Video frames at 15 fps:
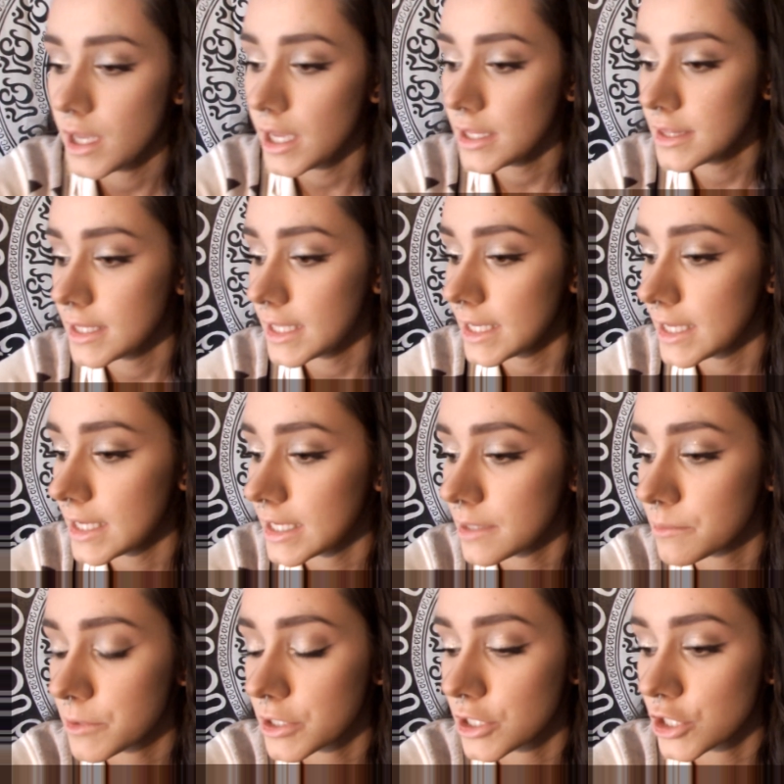And then
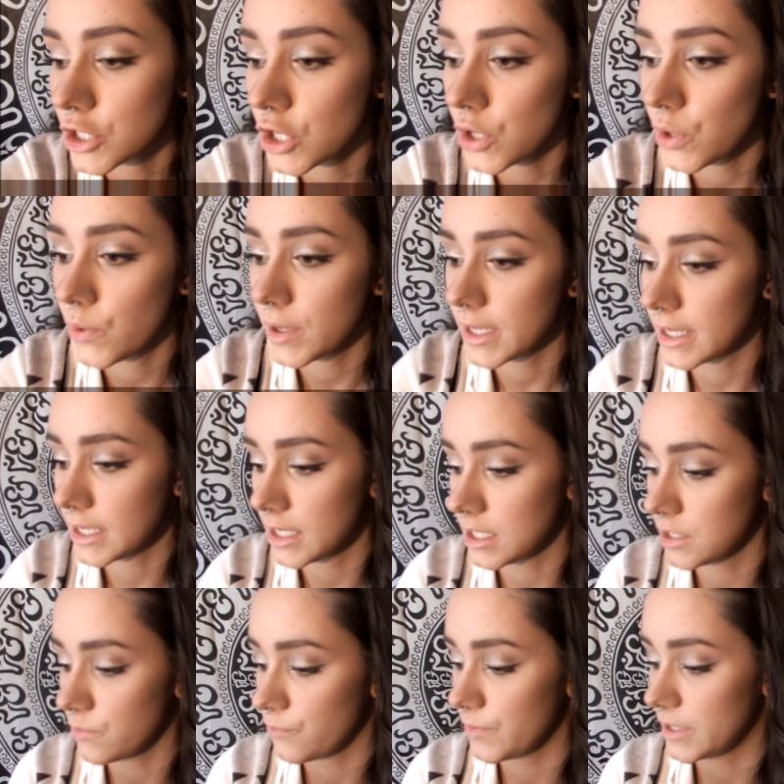I'm going to go
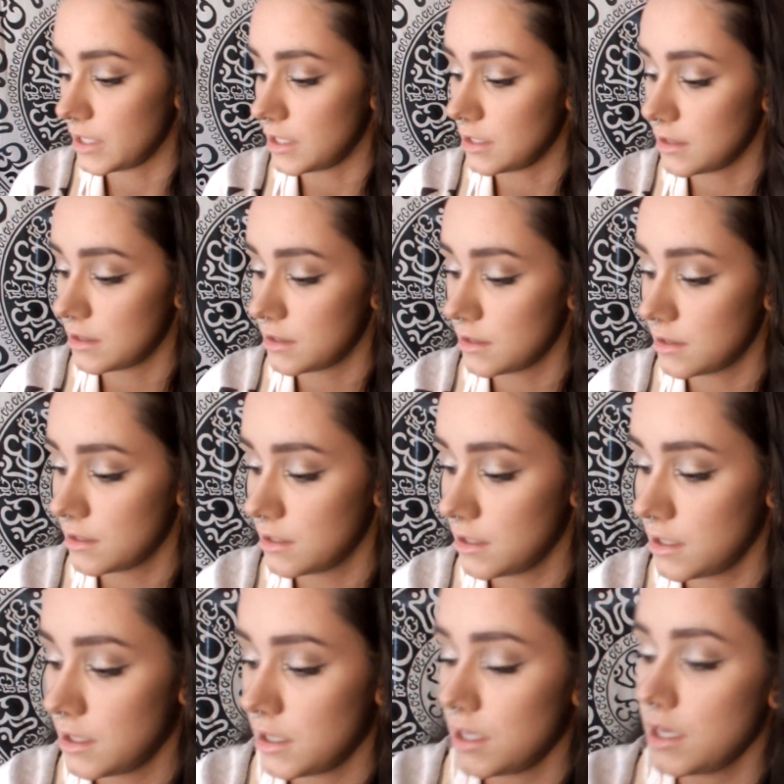in with
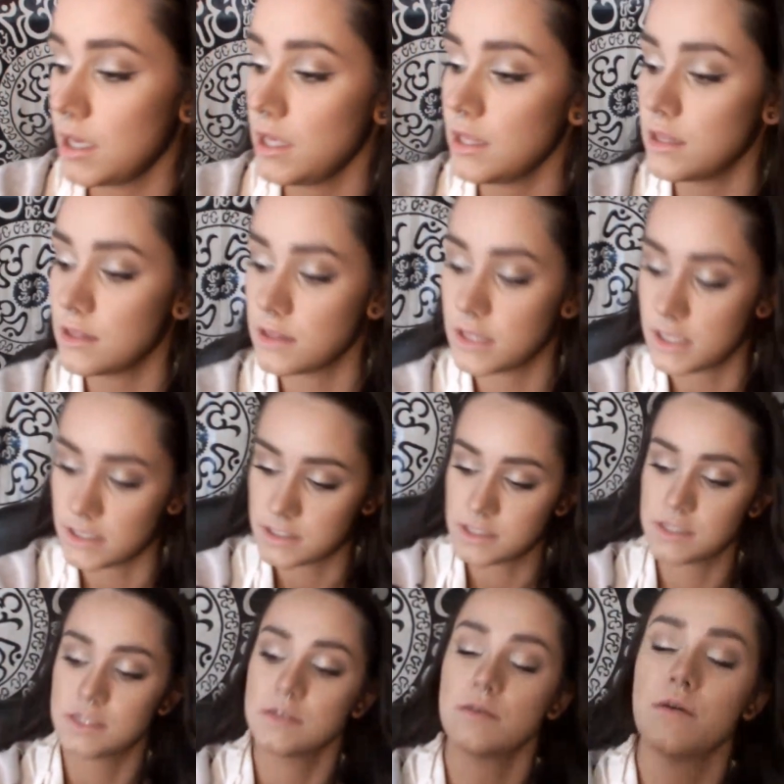
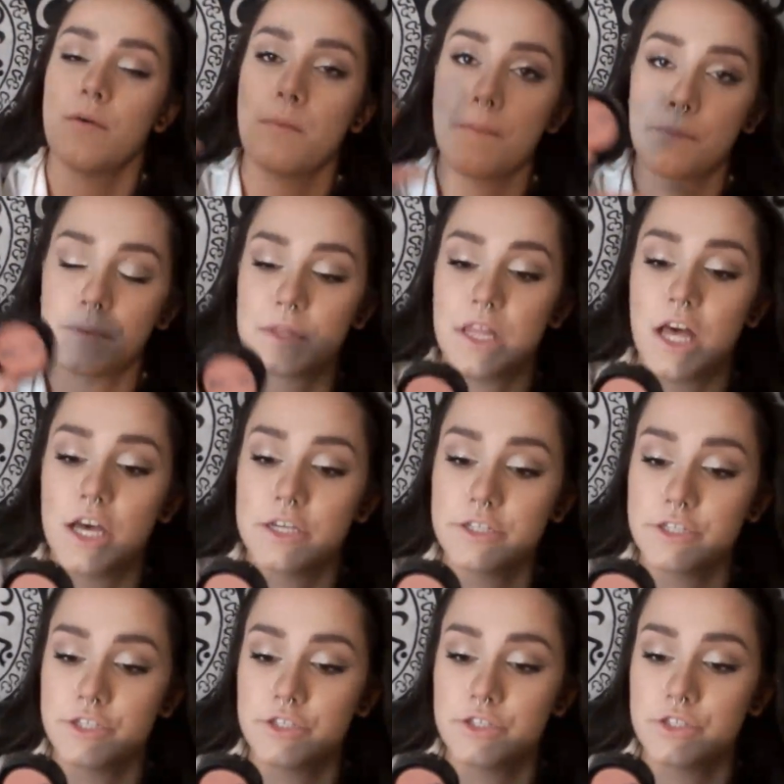this
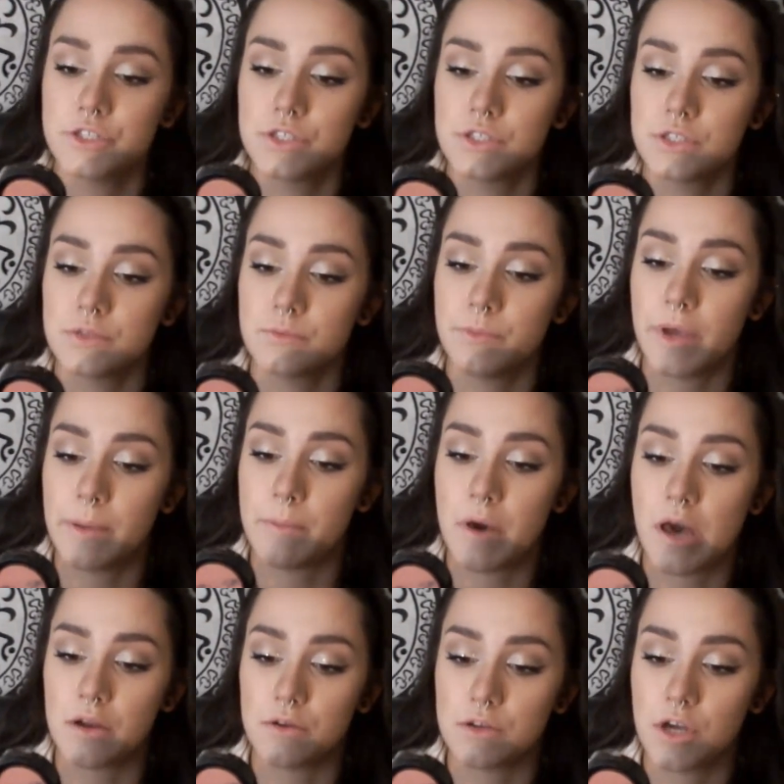blush by
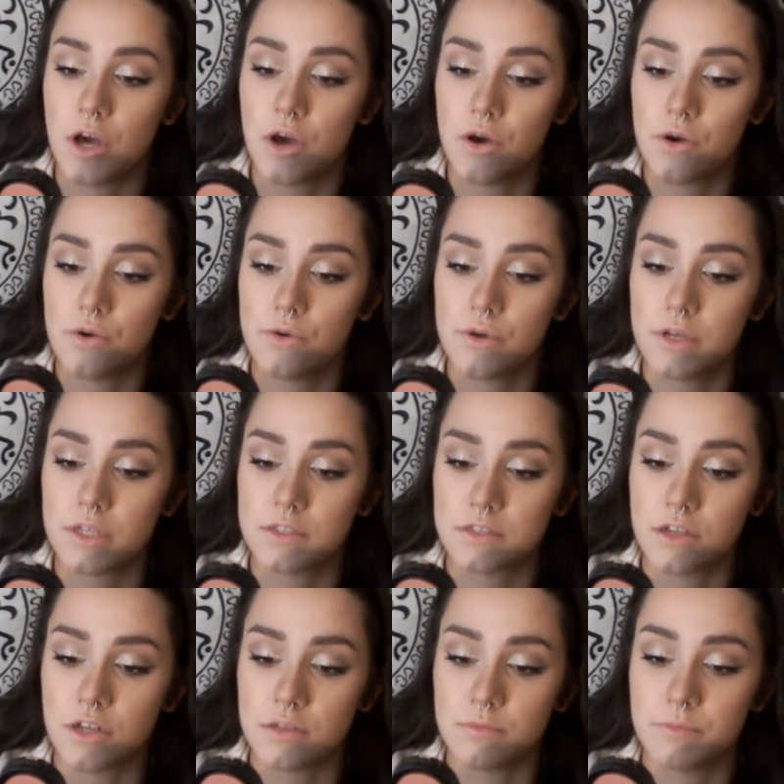Model Co. It's
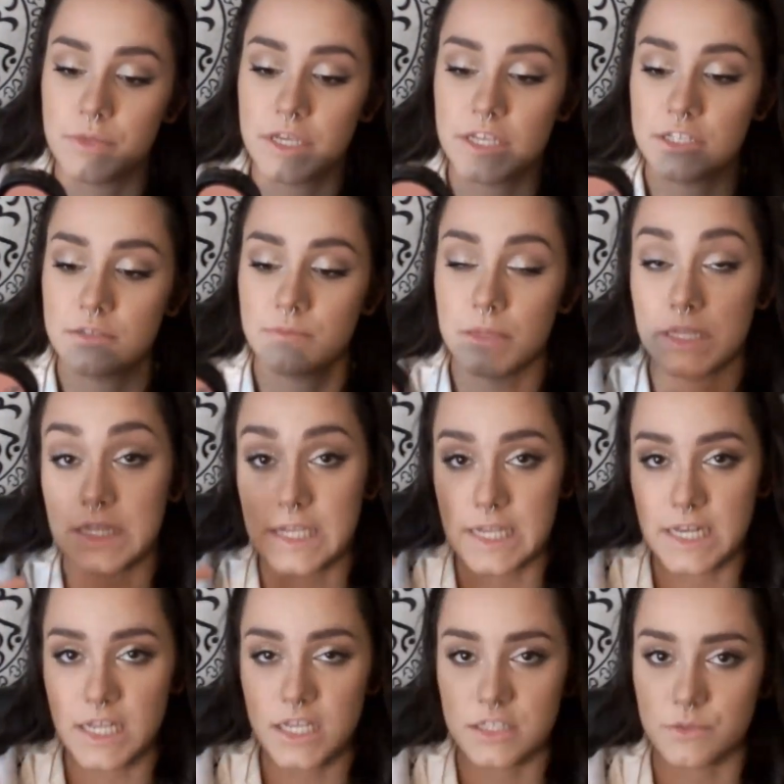called Peach
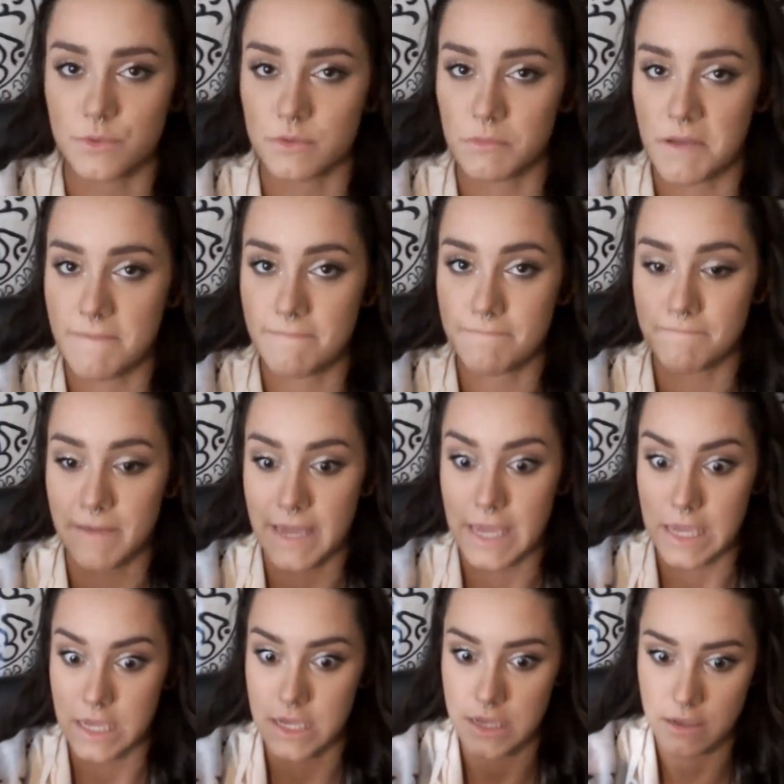Bellini. It's one of my
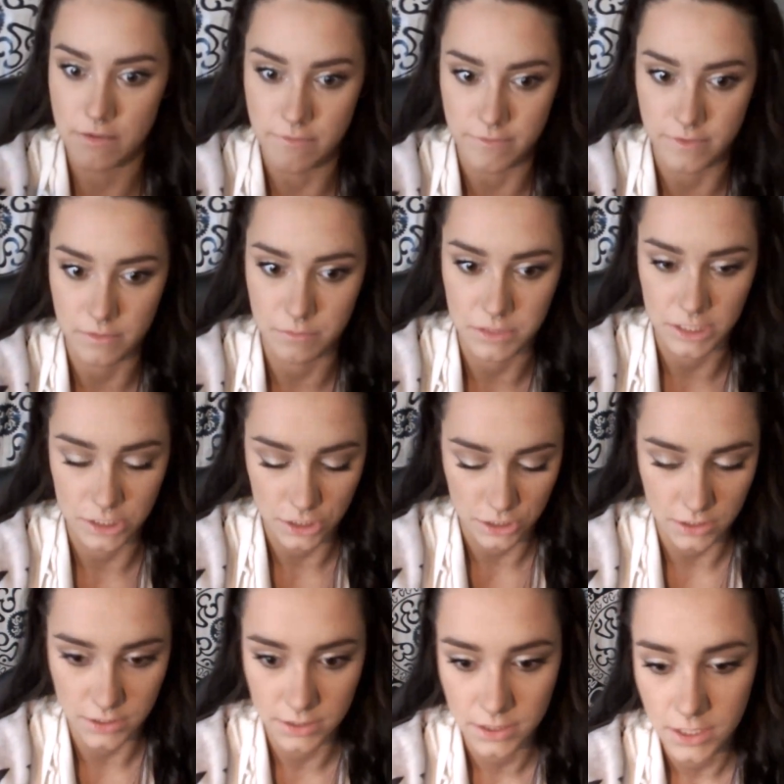favorite
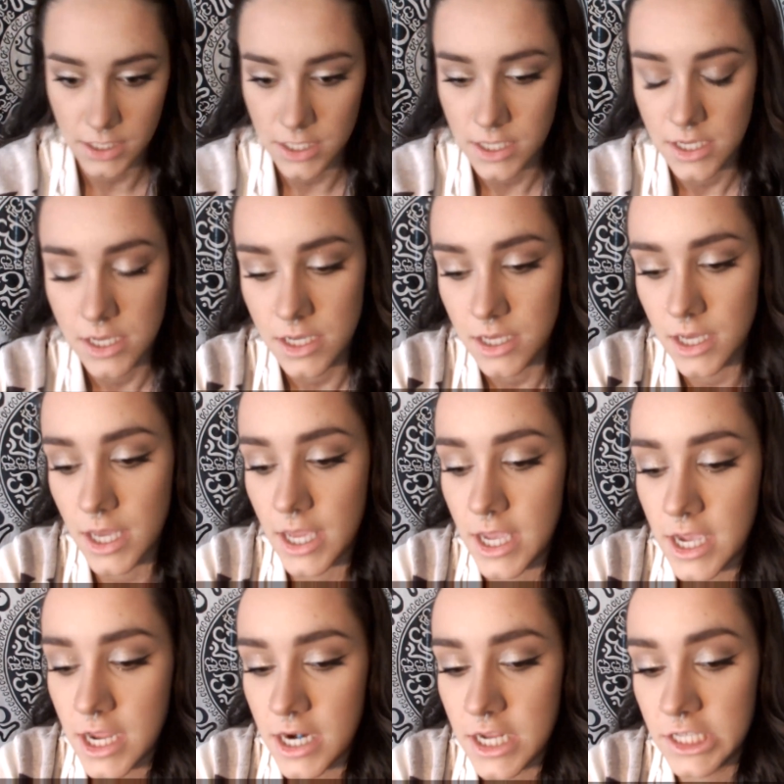blushes.
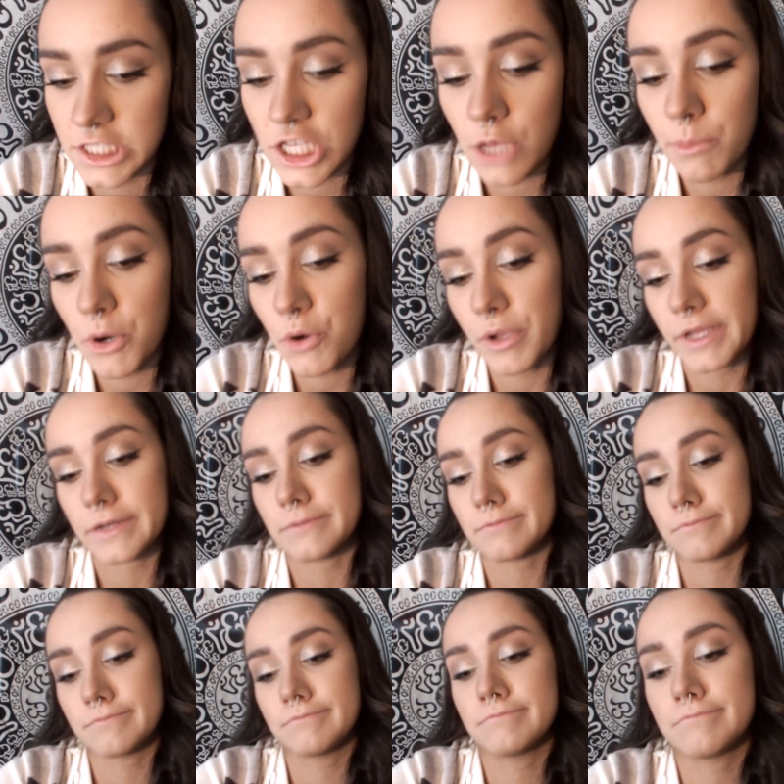And it's all broken.
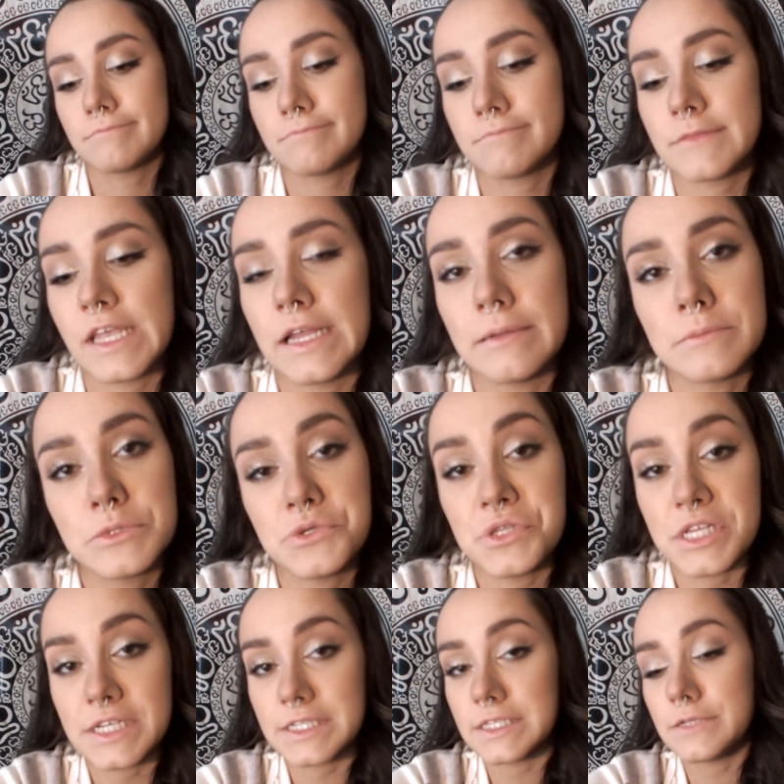And I'm too
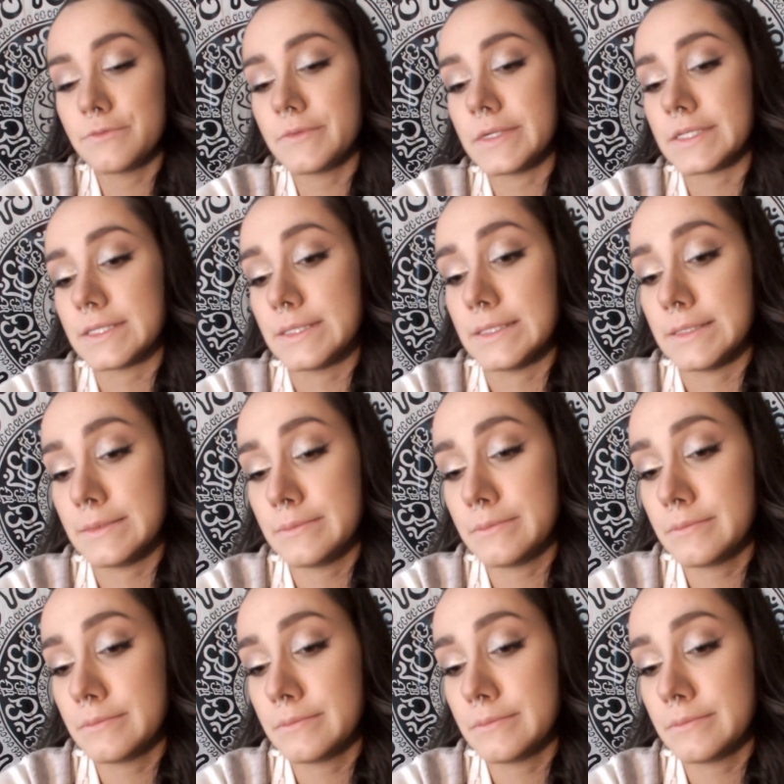lazy to fix it.